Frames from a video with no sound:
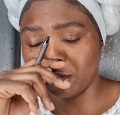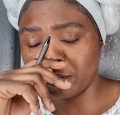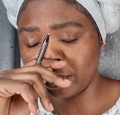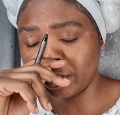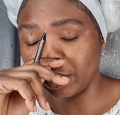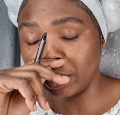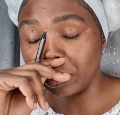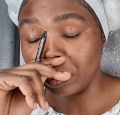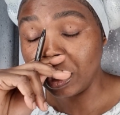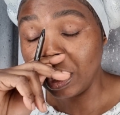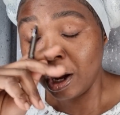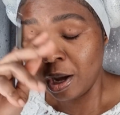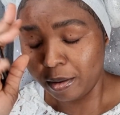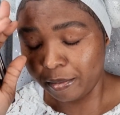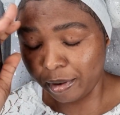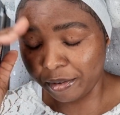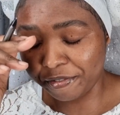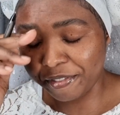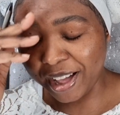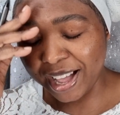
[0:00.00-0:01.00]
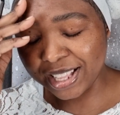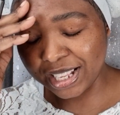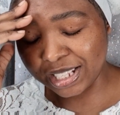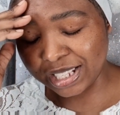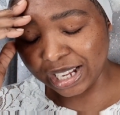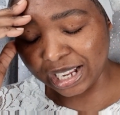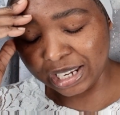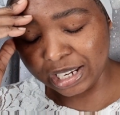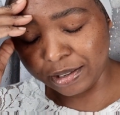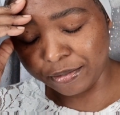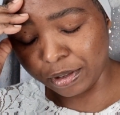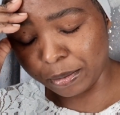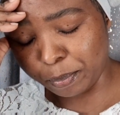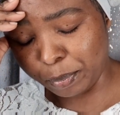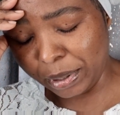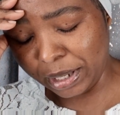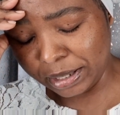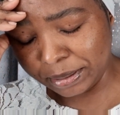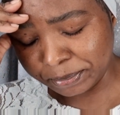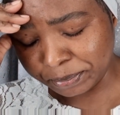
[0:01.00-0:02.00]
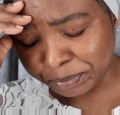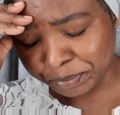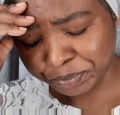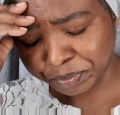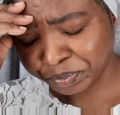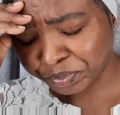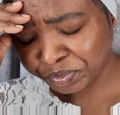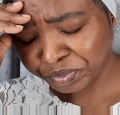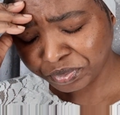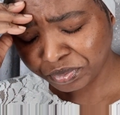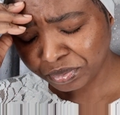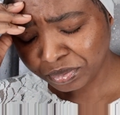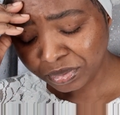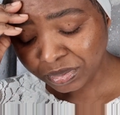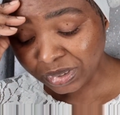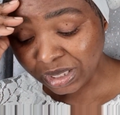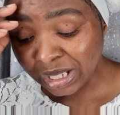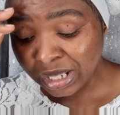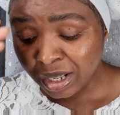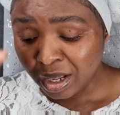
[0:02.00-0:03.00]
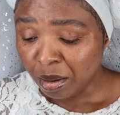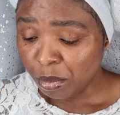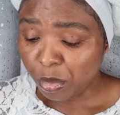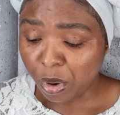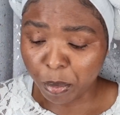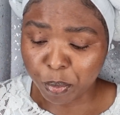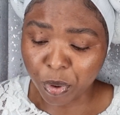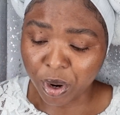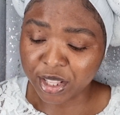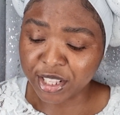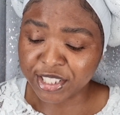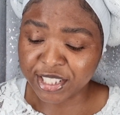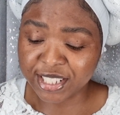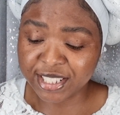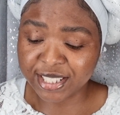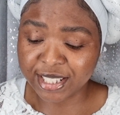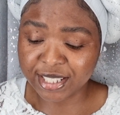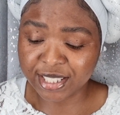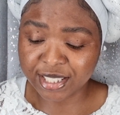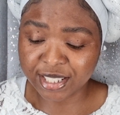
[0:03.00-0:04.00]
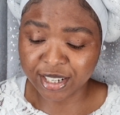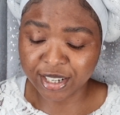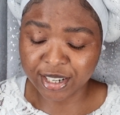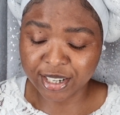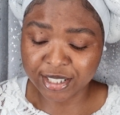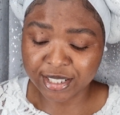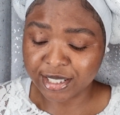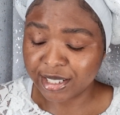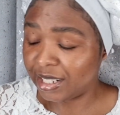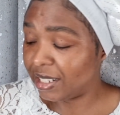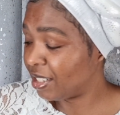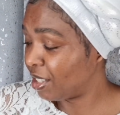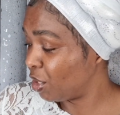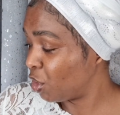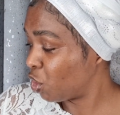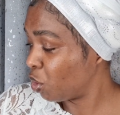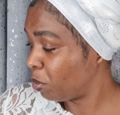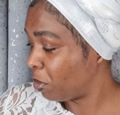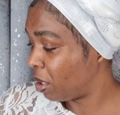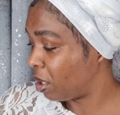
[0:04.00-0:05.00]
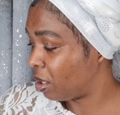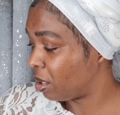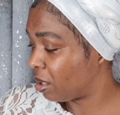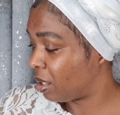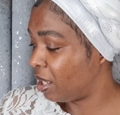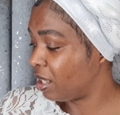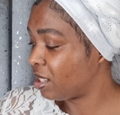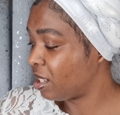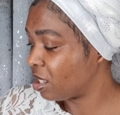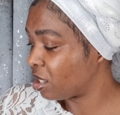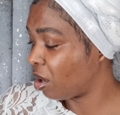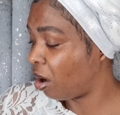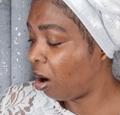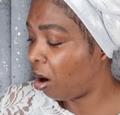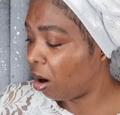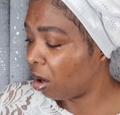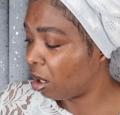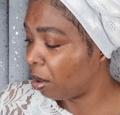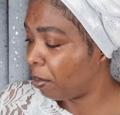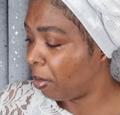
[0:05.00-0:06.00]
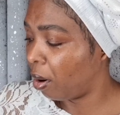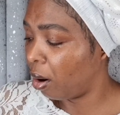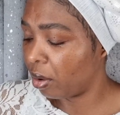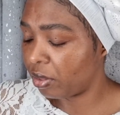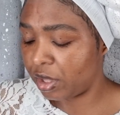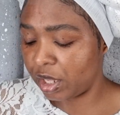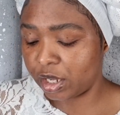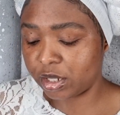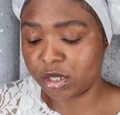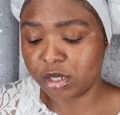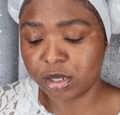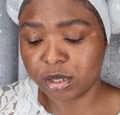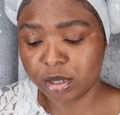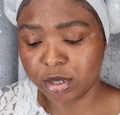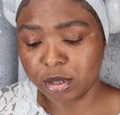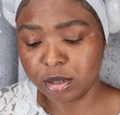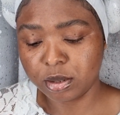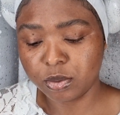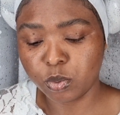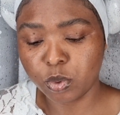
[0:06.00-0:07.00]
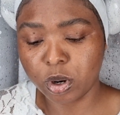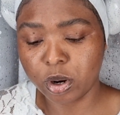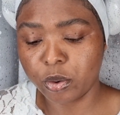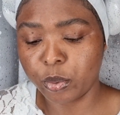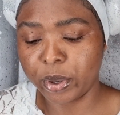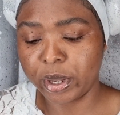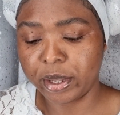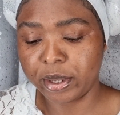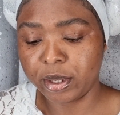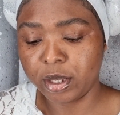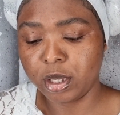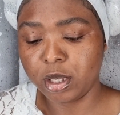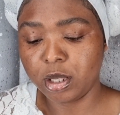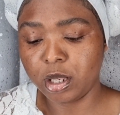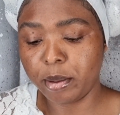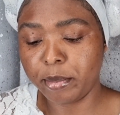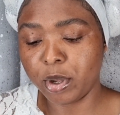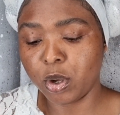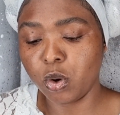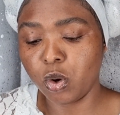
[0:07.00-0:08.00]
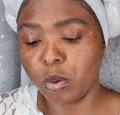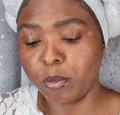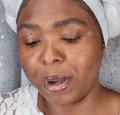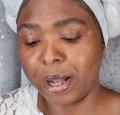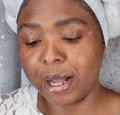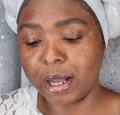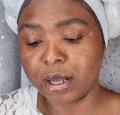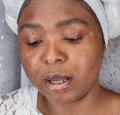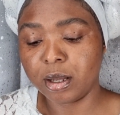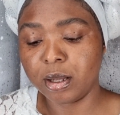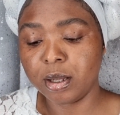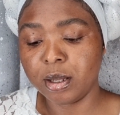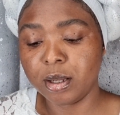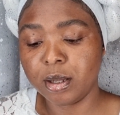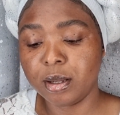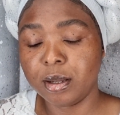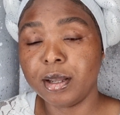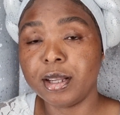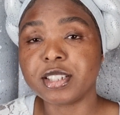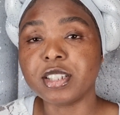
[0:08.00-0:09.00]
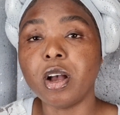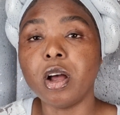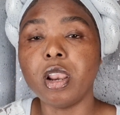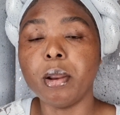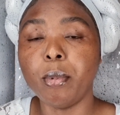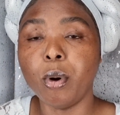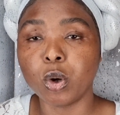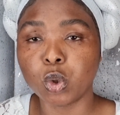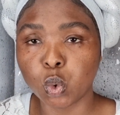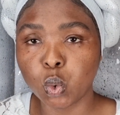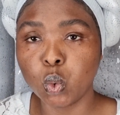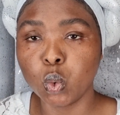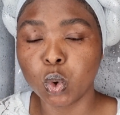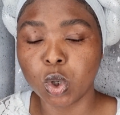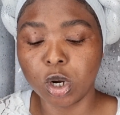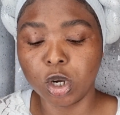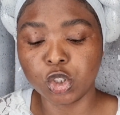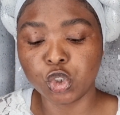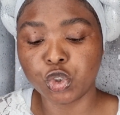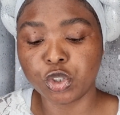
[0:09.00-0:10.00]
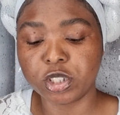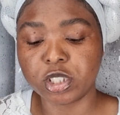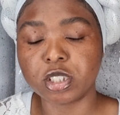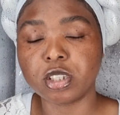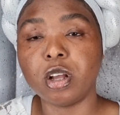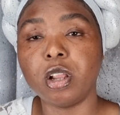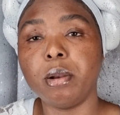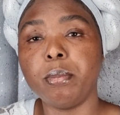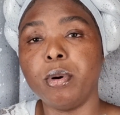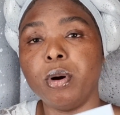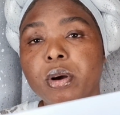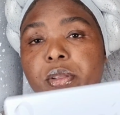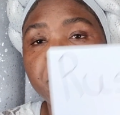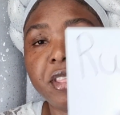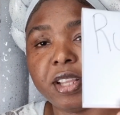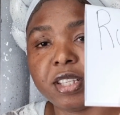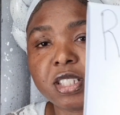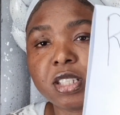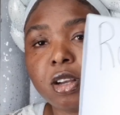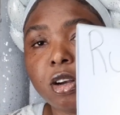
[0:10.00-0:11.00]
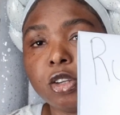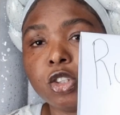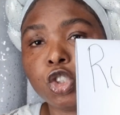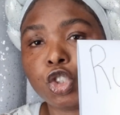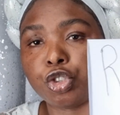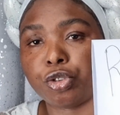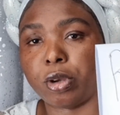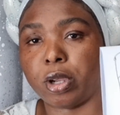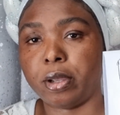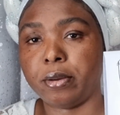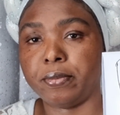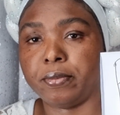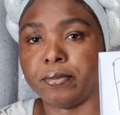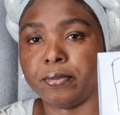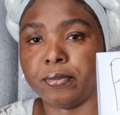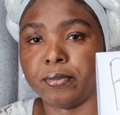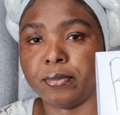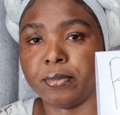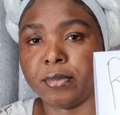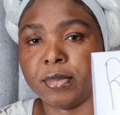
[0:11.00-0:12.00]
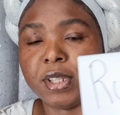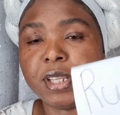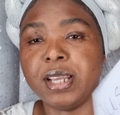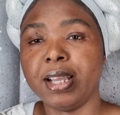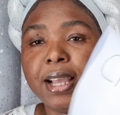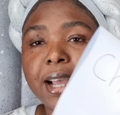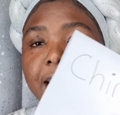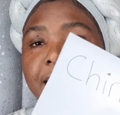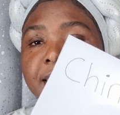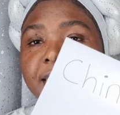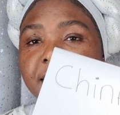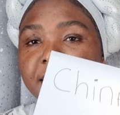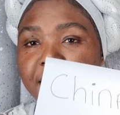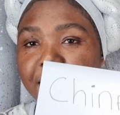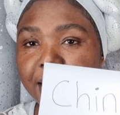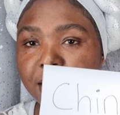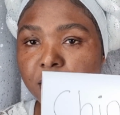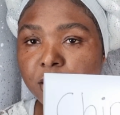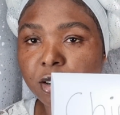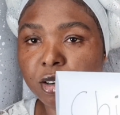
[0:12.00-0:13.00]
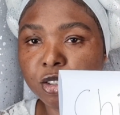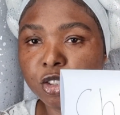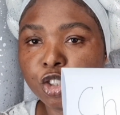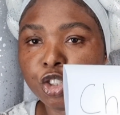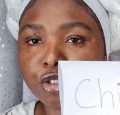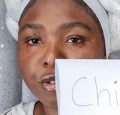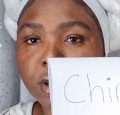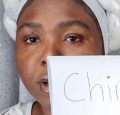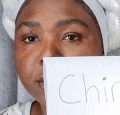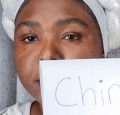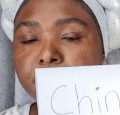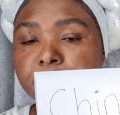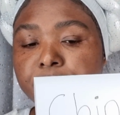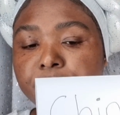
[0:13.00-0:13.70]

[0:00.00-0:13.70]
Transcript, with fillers: video. If I find it, I'll leave it pinned. But brothers and sisters, listen to me. This is all about this, are we? Let me go back. It's all about two countries. It's all about this country and that country.